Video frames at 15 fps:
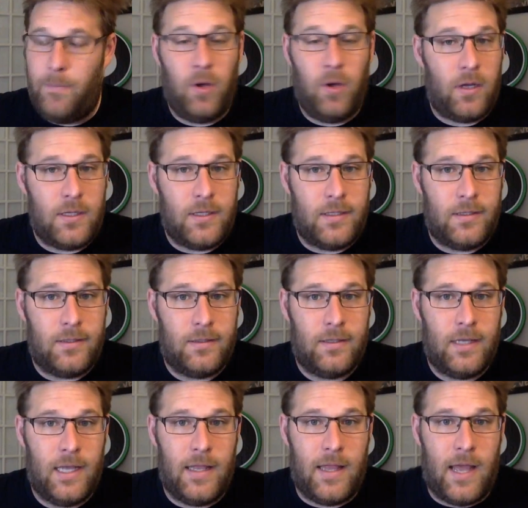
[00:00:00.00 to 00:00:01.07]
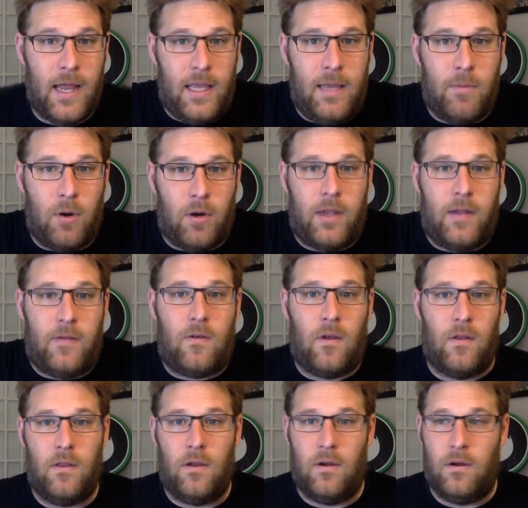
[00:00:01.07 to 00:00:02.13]
books that he markets
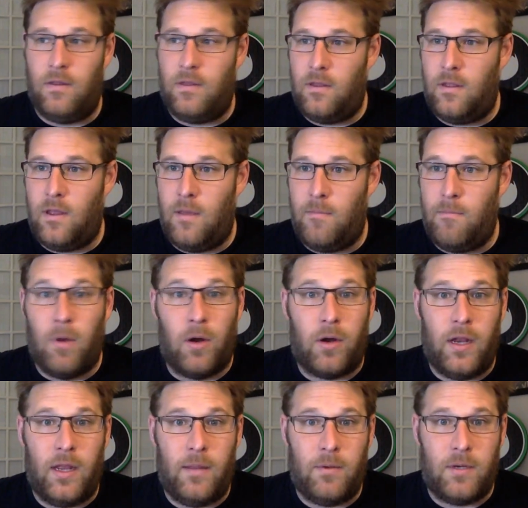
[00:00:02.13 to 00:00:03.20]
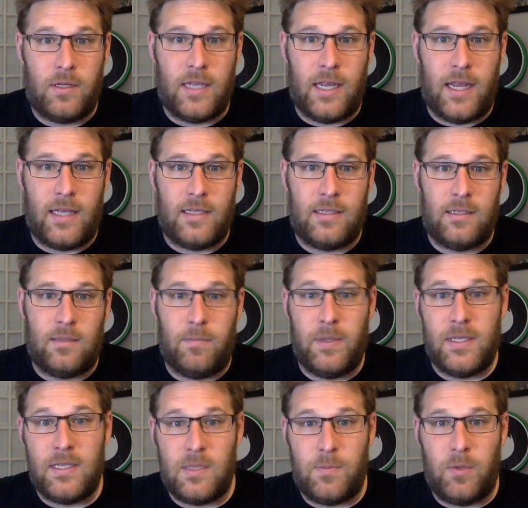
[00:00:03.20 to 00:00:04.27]
on, or marketing books, I guess,
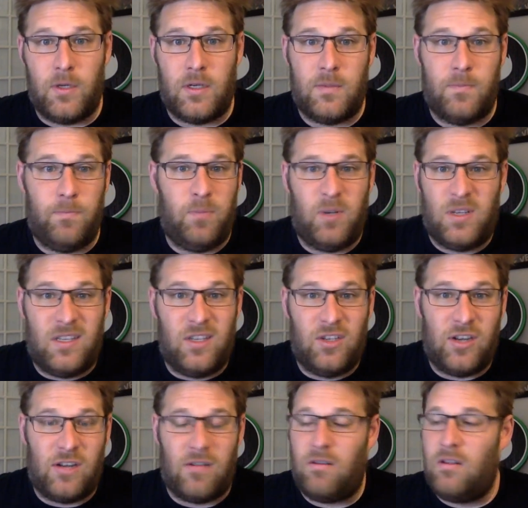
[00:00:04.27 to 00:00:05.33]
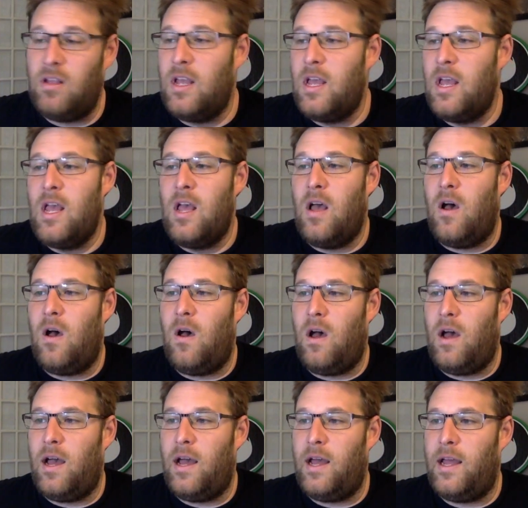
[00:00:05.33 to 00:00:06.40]
business books, books in general,
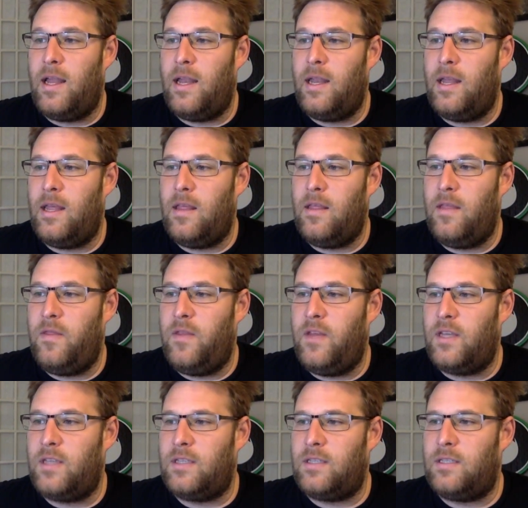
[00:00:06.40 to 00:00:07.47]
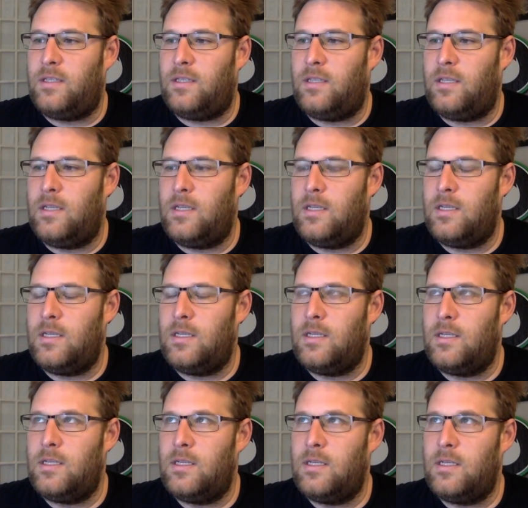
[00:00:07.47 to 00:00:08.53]
on this
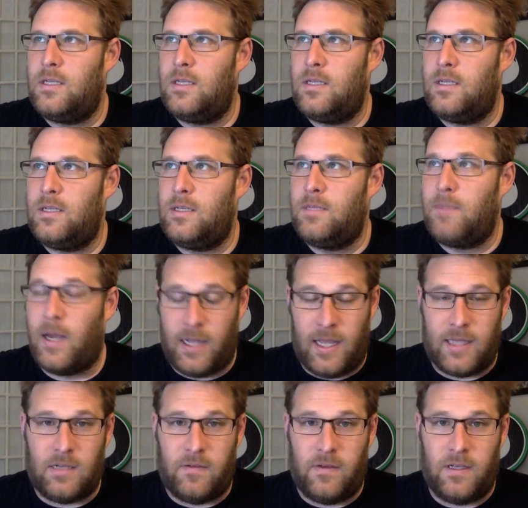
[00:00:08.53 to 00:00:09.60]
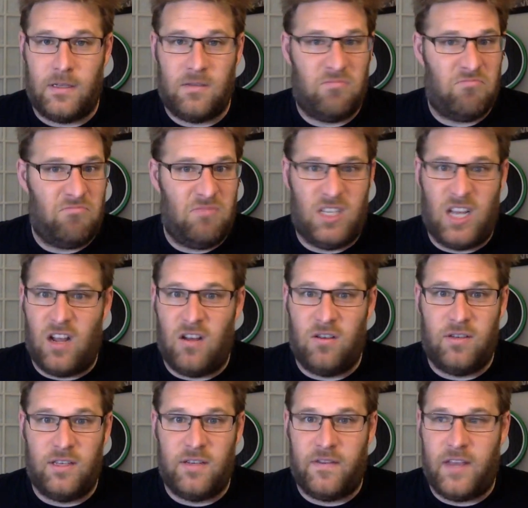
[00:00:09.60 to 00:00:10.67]
podcast of his. He's got
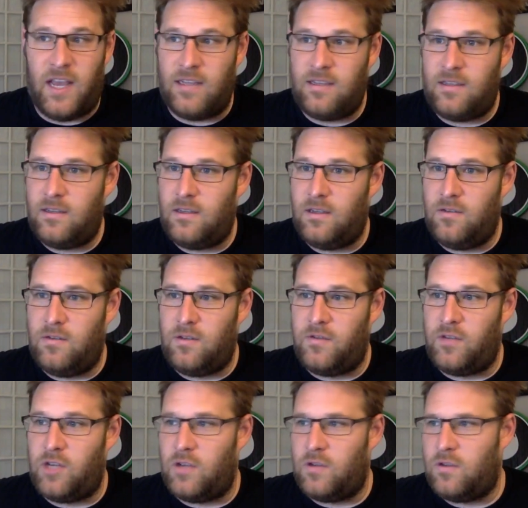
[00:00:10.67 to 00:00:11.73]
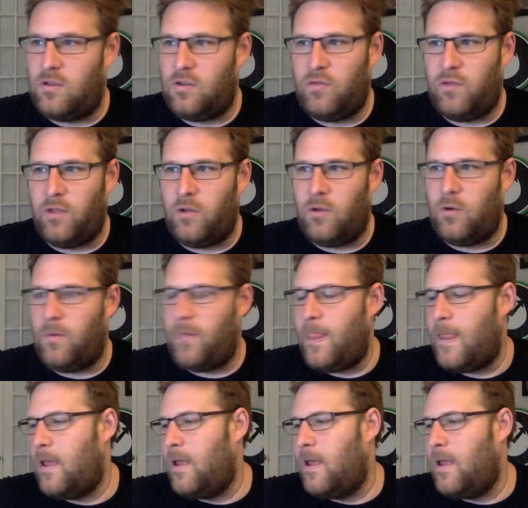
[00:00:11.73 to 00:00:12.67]
hundreds of guests, hundreds of shows. It's really cool.